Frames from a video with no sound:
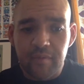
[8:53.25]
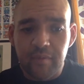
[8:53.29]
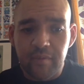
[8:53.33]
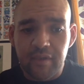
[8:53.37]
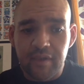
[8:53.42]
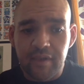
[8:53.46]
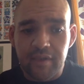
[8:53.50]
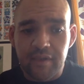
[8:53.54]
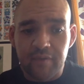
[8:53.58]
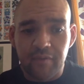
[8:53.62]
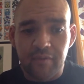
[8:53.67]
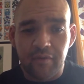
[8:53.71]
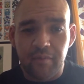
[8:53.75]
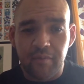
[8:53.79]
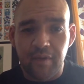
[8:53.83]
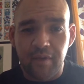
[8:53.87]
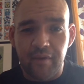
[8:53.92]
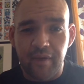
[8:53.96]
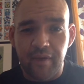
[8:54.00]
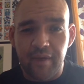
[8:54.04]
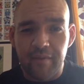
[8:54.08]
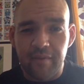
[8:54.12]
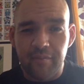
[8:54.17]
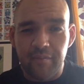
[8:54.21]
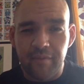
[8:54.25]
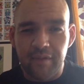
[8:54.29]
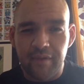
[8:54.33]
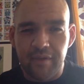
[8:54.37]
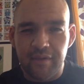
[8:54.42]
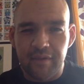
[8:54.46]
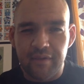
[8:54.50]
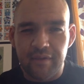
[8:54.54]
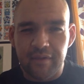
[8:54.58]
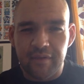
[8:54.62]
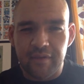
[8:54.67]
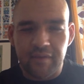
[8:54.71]
because we're about 8
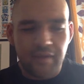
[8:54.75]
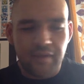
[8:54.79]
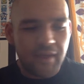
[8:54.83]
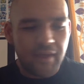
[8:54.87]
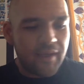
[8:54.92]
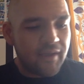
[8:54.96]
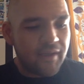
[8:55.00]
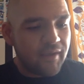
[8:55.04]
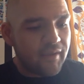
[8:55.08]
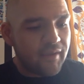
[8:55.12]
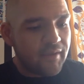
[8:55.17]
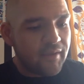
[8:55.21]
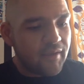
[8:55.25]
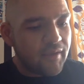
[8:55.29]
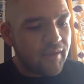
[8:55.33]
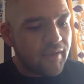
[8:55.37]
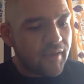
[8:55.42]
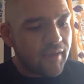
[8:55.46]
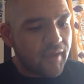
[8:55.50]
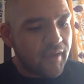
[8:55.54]
minutes in,